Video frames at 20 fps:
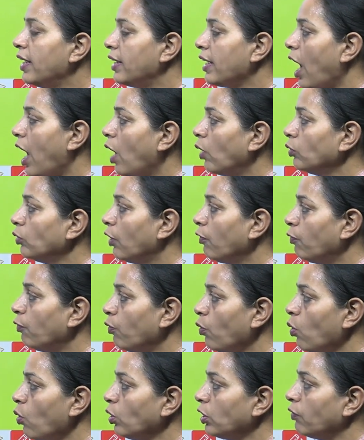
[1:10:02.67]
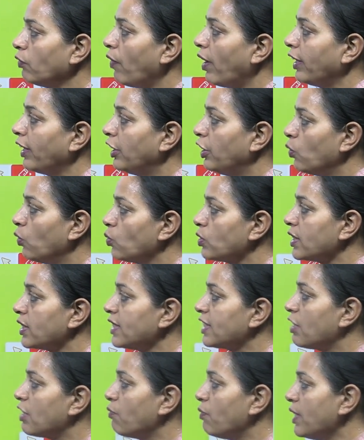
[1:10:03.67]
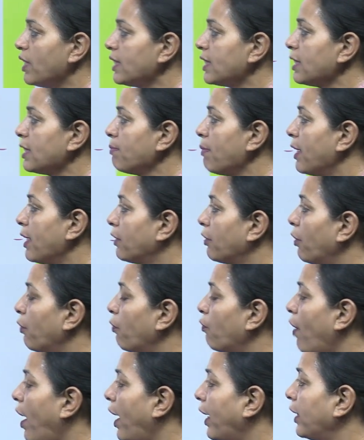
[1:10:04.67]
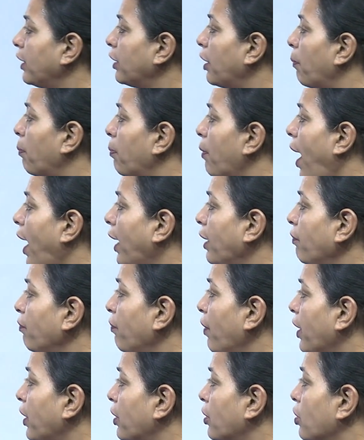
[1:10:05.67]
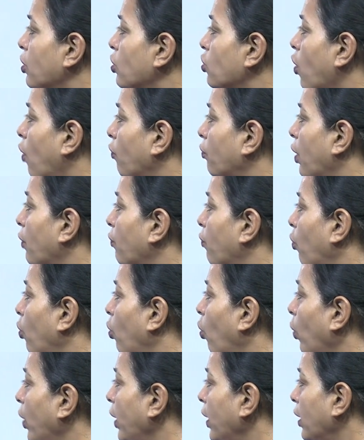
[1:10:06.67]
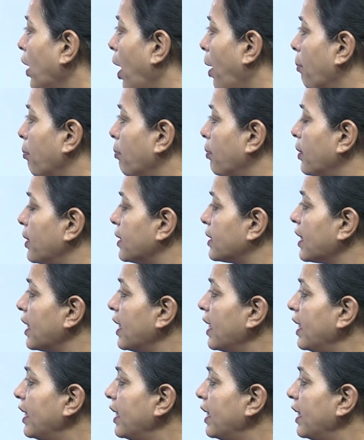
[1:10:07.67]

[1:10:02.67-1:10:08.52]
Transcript: Now the fourth one, using division method, find the prime factors of the following numbers.